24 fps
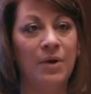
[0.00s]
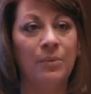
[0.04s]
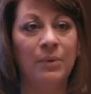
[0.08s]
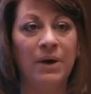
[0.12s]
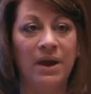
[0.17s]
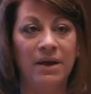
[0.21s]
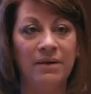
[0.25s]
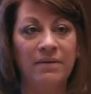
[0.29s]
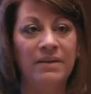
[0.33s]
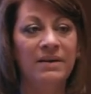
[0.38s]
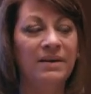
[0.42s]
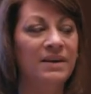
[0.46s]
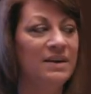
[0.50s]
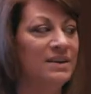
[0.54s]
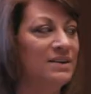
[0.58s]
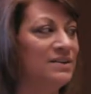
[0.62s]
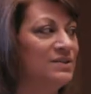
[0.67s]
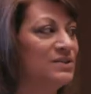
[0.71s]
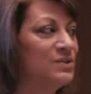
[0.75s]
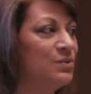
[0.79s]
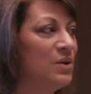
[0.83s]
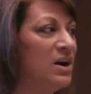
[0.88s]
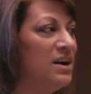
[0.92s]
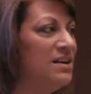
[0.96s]
Okay.
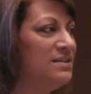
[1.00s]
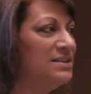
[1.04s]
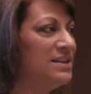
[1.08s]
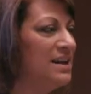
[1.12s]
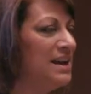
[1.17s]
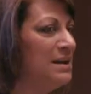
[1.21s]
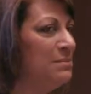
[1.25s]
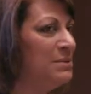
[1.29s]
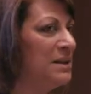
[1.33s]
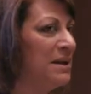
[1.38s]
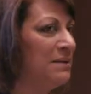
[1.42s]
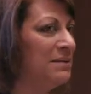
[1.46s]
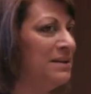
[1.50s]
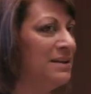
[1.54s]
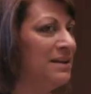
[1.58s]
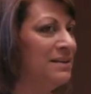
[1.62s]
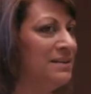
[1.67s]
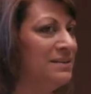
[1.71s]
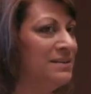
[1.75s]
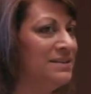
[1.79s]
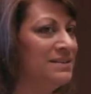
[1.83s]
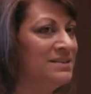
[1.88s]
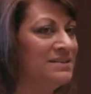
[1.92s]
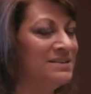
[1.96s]
So our timeline
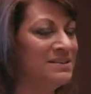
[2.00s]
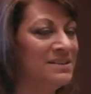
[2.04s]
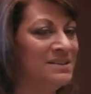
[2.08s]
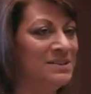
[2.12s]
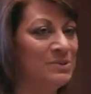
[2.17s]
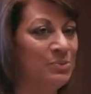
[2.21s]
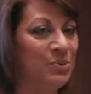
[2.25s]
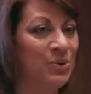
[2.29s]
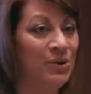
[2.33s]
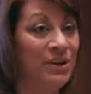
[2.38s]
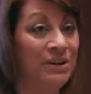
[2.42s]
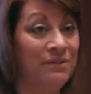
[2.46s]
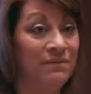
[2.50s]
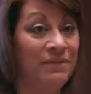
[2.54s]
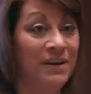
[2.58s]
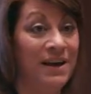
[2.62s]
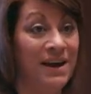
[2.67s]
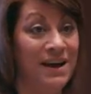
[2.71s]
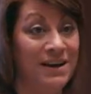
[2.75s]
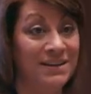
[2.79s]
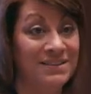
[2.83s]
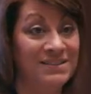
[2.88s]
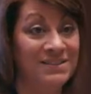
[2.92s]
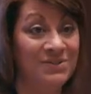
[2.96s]
is pretty
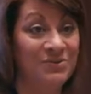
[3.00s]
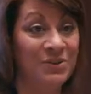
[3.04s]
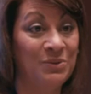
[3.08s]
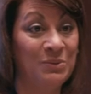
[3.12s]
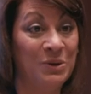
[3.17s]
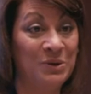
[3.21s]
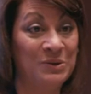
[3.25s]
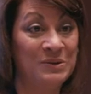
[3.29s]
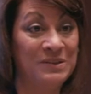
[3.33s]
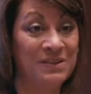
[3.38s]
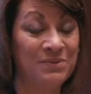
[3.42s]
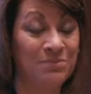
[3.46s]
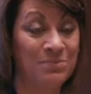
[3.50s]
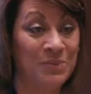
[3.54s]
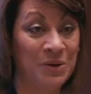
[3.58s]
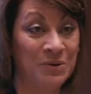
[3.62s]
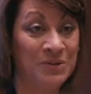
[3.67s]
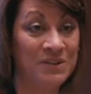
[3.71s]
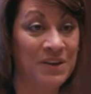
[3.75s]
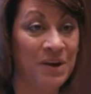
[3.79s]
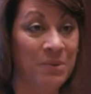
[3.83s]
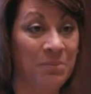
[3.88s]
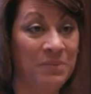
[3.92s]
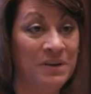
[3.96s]
fast for
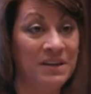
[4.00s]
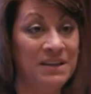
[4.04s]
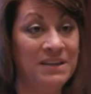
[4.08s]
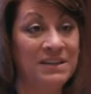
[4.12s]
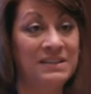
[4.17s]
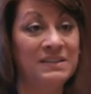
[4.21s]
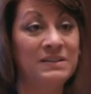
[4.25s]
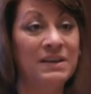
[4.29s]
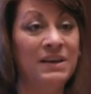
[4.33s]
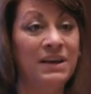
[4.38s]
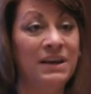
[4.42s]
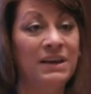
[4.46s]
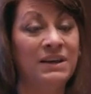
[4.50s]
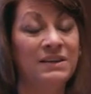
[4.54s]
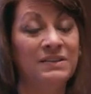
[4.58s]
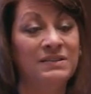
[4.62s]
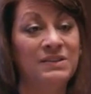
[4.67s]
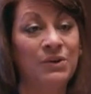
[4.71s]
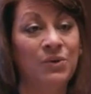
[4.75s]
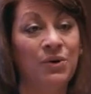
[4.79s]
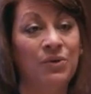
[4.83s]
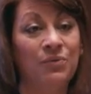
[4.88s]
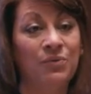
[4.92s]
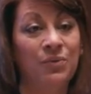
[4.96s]
most companies.
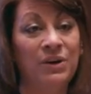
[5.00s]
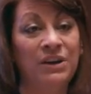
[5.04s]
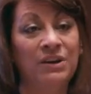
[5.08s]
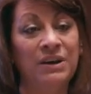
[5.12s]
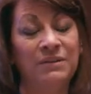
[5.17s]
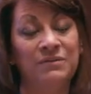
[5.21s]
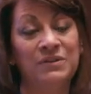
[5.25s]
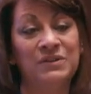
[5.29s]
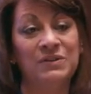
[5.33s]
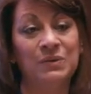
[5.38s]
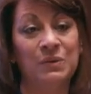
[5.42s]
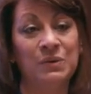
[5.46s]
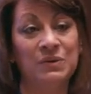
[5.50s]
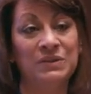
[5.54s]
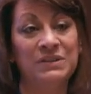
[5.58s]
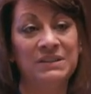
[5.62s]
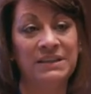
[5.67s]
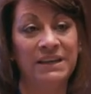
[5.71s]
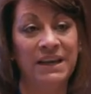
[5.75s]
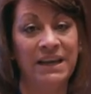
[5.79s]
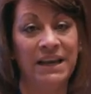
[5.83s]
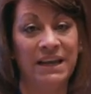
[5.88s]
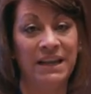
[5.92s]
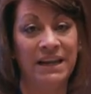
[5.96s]
So if we have sourced
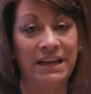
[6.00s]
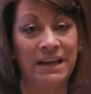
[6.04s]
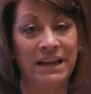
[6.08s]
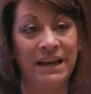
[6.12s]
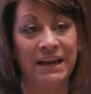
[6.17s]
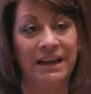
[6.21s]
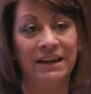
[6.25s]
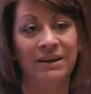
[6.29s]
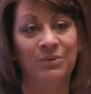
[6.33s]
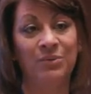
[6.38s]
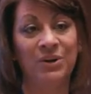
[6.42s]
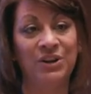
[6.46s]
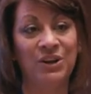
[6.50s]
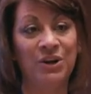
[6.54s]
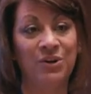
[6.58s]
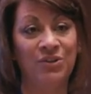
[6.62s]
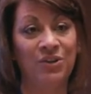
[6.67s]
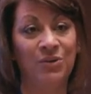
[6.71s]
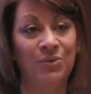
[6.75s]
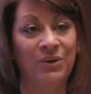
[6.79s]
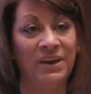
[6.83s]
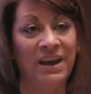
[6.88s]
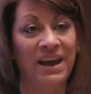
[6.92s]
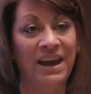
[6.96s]
a candidate, we know
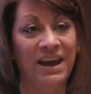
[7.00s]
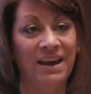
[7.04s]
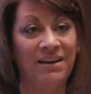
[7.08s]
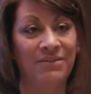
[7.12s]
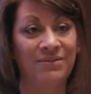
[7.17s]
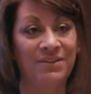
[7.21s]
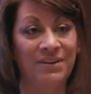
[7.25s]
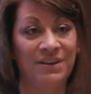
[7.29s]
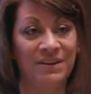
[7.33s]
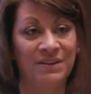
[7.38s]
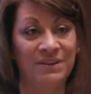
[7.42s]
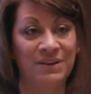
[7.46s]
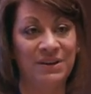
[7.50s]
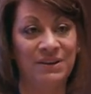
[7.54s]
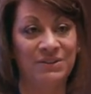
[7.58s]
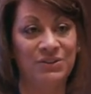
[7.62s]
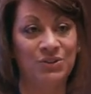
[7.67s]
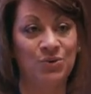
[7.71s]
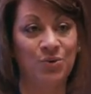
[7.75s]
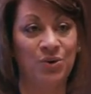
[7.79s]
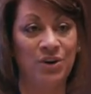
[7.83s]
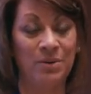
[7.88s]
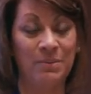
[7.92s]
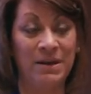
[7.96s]
that we have a
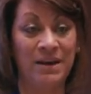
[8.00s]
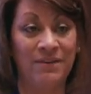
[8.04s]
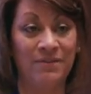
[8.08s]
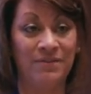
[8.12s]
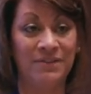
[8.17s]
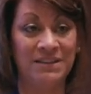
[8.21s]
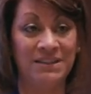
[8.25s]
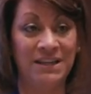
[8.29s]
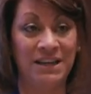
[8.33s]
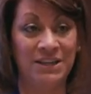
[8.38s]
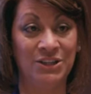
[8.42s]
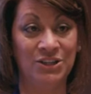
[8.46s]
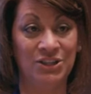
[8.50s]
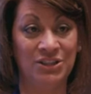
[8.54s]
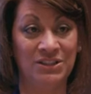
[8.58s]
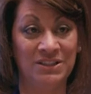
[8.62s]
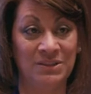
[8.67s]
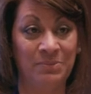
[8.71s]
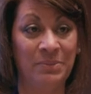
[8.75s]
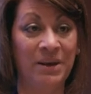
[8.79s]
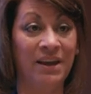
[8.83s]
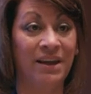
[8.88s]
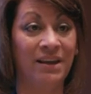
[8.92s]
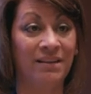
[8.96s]
short amount of attention
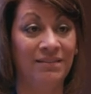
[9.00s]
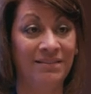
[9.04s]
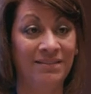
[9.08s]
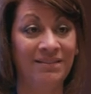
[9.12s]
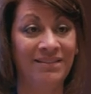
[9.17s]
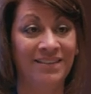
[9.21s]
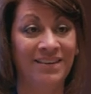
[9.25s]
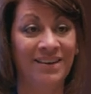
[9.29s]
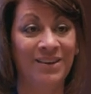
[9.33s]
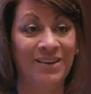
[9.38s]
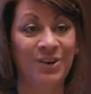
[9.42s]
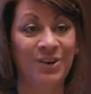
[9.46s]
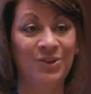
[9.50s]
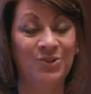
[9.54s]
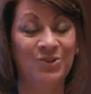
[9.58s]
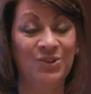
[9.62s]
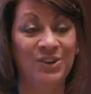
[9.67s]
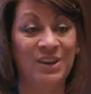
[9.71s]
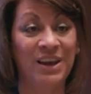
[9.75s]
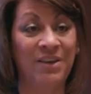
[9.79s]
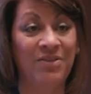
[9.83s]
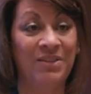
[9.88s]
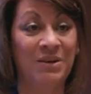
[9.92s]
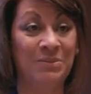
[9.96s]
span
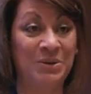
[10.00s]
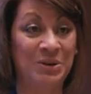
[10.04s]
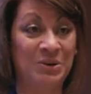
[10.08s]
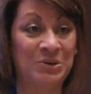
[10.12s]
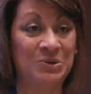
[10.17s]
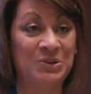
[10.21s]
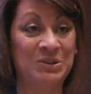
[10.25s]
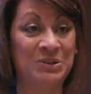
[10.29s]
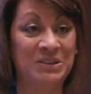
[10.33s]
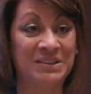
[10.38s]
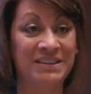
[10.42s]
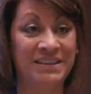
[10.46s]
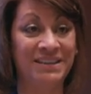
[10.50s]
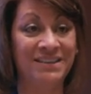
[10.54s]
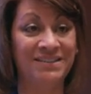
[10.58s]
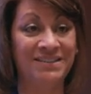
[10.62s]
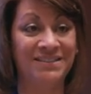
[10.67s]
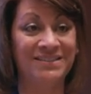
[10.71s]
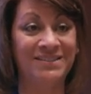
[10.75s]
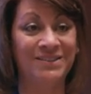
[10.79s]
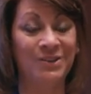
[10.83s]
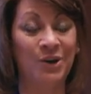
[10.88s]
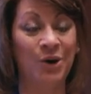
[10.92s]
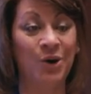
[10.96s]
to get them interested.
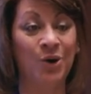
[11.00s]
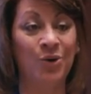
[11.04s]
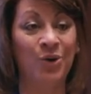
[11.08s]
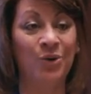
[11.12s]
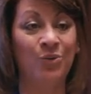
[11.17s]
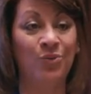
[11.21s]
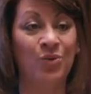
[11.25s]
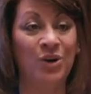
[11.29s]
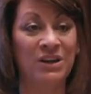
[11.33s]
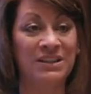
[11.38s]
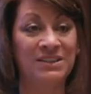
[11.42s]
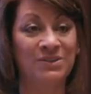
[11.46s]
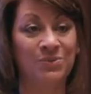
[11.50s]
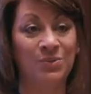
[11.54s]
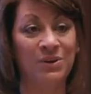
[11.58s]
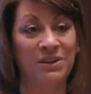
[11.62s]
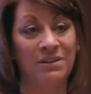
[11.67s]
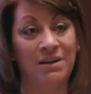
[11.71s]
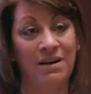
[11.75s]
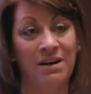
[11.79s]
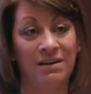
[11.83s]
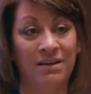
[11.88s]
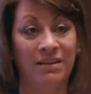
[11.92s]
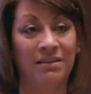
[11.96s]
So once we
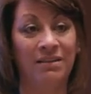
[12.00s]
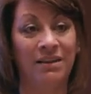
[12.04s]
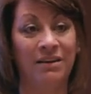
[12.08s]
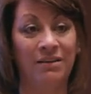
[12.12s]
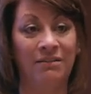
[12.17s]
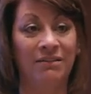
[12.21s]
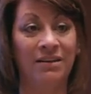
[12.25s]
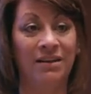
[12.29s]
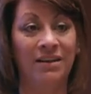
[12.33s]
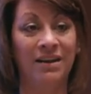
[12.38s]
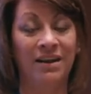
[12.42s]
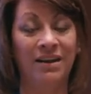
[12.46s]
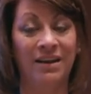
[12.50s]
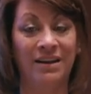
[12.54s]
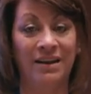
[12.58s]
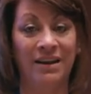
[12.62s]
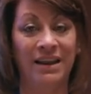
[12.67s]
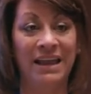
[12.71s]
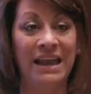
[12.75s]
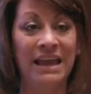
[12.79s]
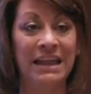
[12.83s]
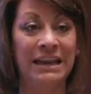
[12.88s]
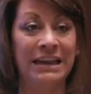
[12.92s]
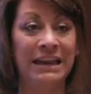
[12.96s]
lock and load on a
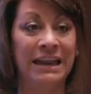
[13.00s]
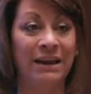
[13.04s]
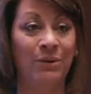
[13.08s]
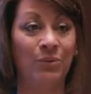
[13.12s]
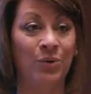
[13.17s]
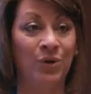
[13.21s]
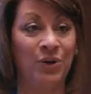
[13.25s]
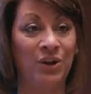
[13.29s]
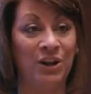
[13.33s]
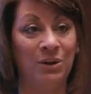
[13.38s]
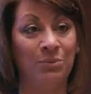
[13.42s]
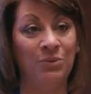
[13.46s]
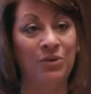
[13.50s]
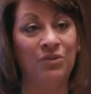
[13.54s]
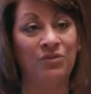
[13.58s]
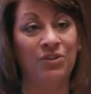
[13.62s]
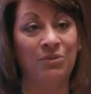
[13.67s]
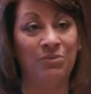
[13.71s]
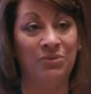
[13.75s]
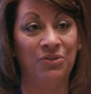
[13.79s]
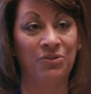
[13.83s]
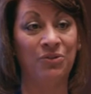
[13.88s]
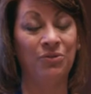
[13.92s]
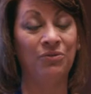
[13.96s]
candidate, we're gonna move
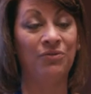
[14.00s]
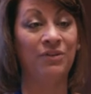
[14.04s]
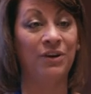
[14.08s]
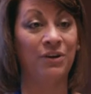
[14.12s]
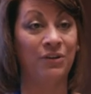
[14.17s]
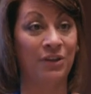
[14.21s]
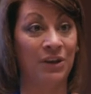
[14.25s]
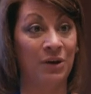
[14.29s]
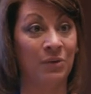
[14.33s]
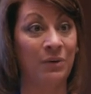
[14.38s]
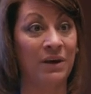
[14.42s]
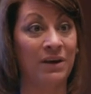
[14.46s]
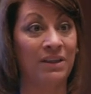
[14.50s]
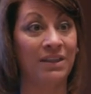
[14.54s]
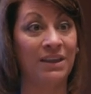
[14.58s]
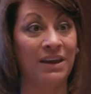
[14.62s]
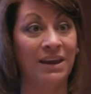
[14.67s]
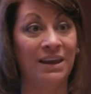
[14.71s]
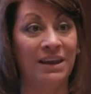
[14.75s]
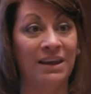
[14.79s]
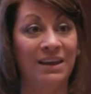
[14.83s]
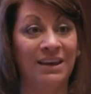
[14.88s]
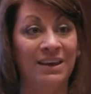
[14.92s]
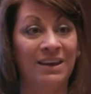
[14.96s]
them through fairly
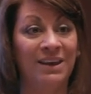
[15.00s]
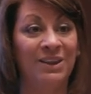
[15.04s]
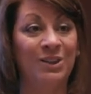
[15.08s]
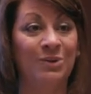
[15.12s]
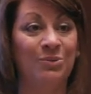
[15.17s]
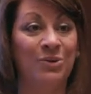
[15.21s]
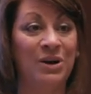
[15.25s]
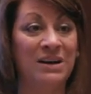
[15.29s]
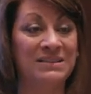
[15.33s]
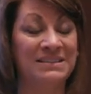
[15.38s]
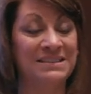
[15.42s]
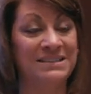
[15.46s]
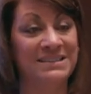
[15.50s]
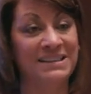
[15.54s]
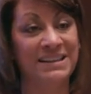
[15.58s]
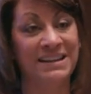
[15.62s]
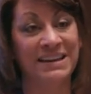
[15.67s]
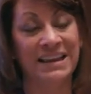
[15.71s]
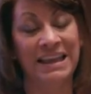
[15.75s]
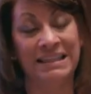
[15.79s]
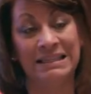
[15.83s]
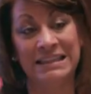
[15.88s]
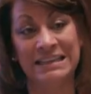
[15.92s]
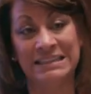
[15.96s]
quickly, the process. And
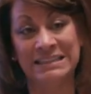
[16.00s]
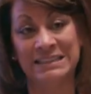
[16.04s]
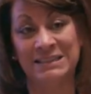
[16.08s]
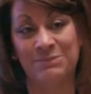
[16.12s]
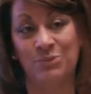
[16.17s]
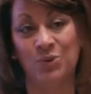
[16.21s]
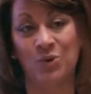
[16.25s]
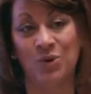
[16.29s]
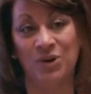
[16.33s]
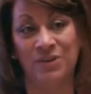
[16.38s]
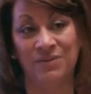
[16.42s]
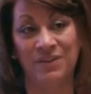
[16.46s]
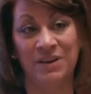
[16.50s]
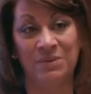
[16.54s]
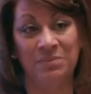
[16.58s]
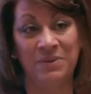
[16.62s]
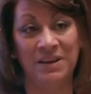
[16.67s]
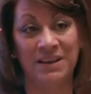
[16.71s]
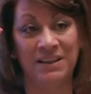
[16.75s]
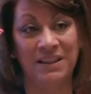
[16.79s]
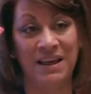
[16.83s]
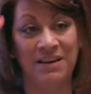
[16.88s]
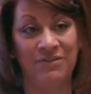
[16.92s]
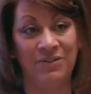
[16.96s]
again, this is more
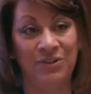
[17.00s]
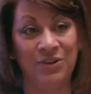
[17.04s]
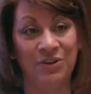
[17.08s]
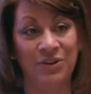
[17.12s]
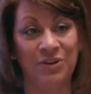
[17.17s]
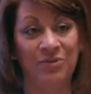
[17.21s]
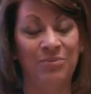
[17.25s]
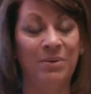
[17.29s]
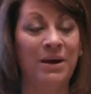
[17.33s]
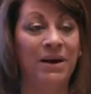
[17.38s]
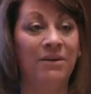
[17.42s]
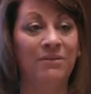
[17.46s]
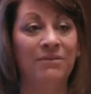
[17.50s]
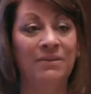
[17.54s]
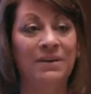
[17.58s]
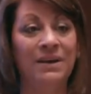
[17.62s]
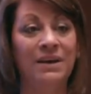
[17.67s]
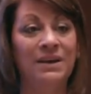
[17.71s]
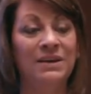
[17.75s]
VP level and above.